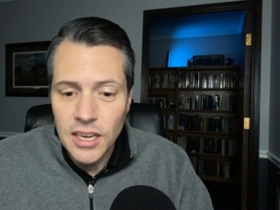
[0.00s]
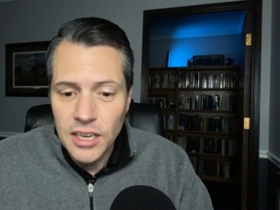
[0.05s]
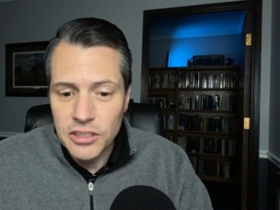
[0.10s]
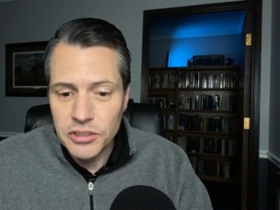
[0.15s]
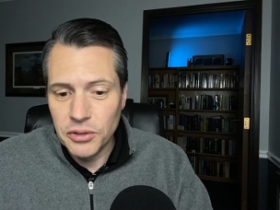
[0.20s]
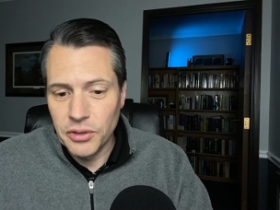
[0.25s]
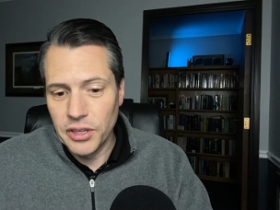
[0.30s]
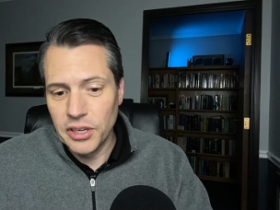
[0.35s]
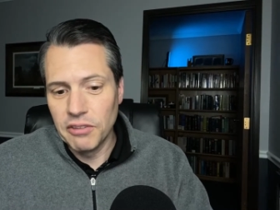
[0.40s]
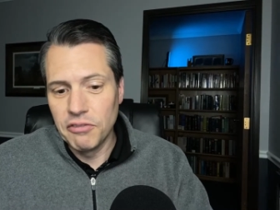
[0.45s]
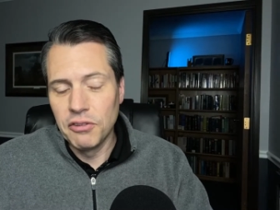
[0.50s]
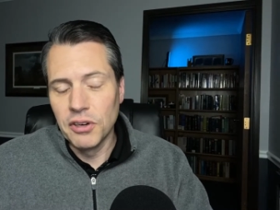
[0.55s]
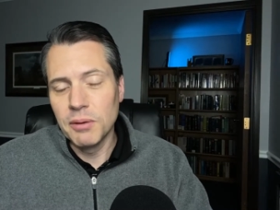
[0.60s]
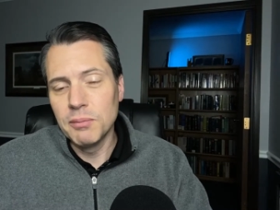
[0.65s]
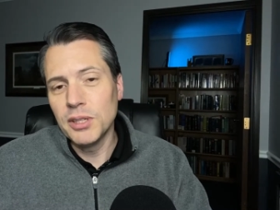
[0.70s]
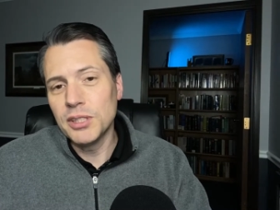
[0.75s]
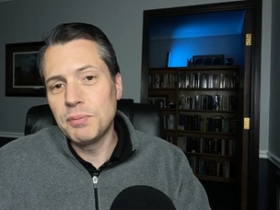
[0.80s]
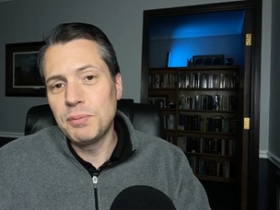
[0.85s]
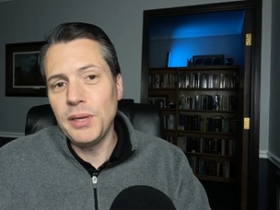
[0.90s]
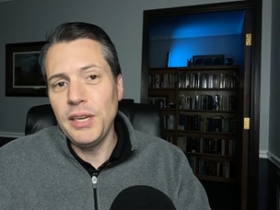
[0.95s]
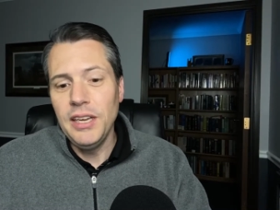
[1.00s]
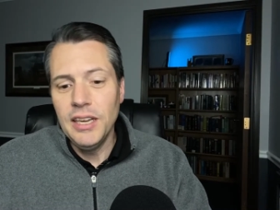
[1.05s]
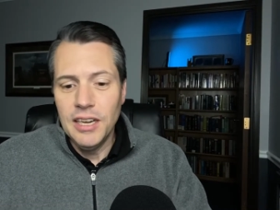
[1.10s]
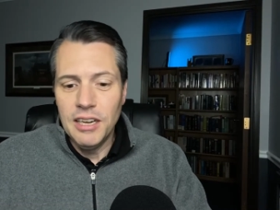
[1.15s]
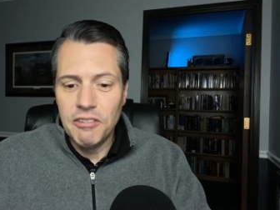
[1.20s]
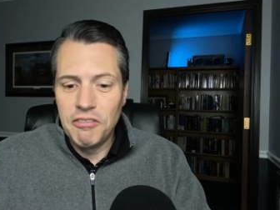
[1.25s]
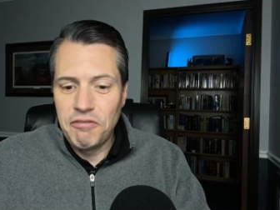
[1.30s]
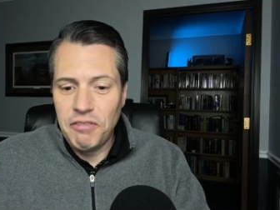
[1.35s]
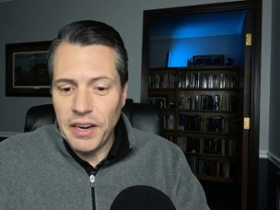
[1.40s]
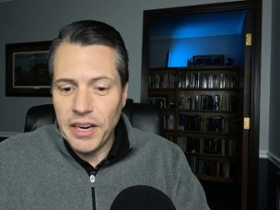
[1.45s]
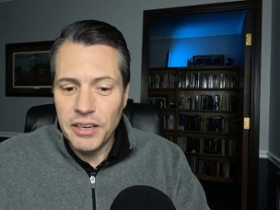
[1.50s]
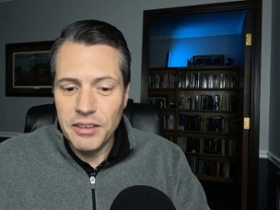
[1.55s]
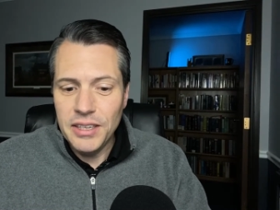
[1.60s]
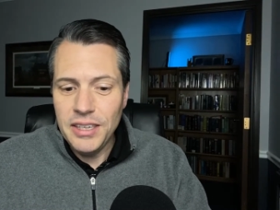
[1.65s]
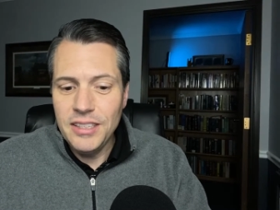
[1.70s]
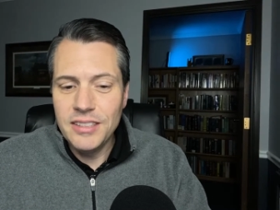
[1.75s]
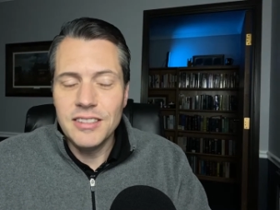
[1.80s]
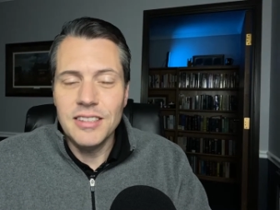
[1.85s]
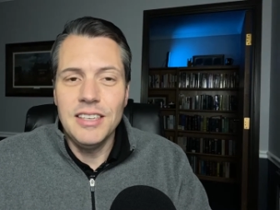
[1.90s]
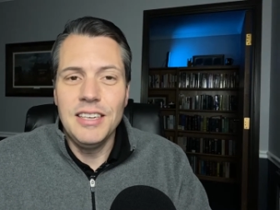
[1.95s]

so therefore it must be fairies